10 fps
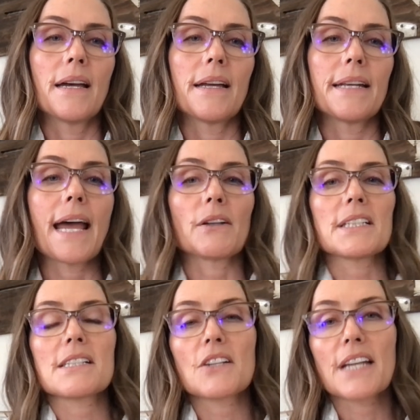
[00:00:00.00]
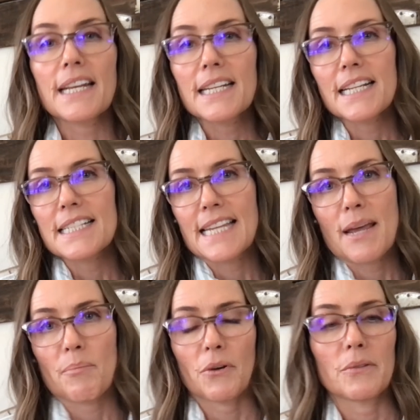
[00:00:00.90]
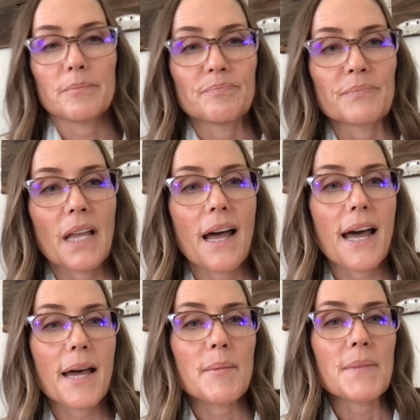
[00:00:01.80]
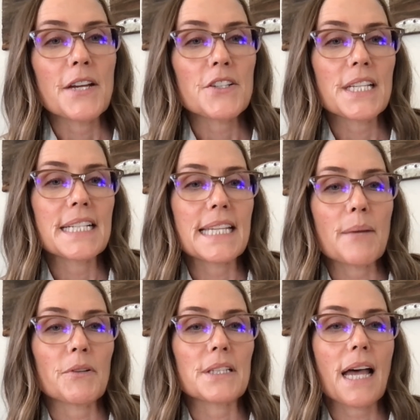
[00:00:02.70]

Now, let's look at an example. Here's an example.